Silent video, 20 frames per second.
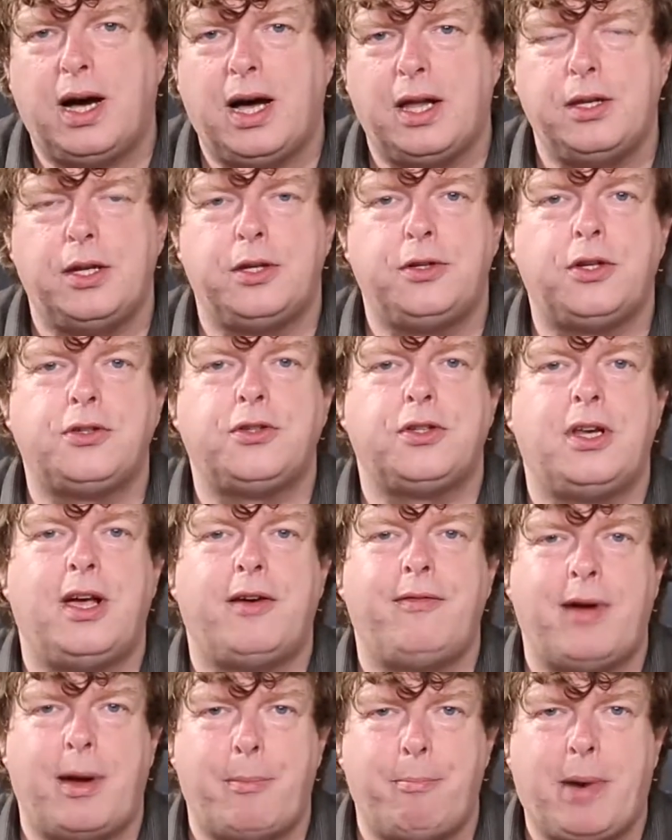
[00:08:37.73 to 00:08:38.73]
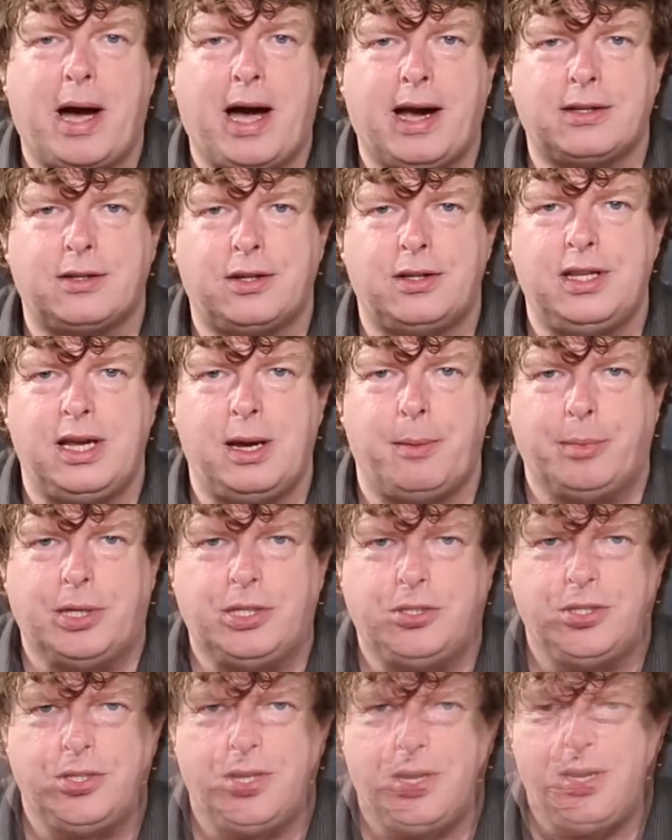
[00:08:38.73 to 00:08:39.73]
and it doesn't have impact on the
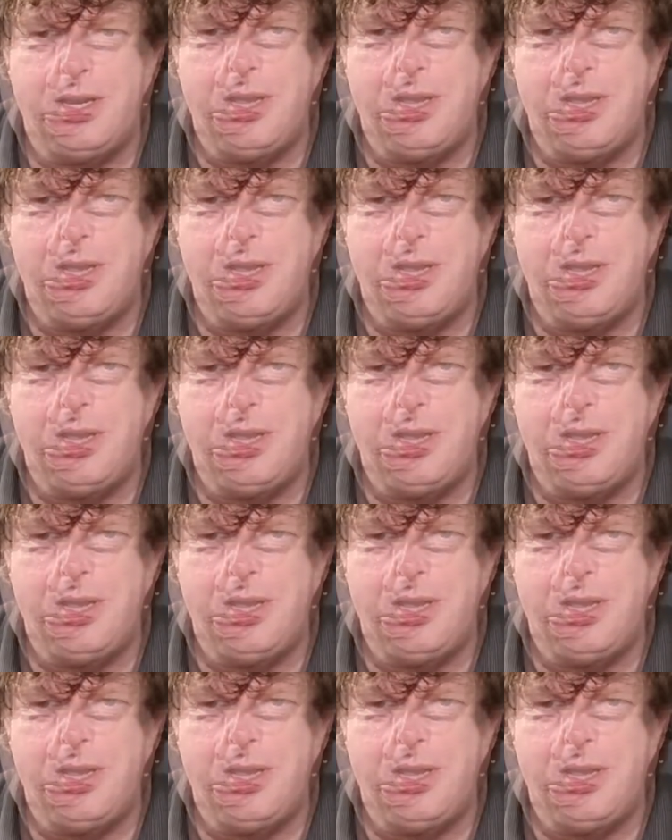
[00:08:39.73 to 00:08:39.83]
image.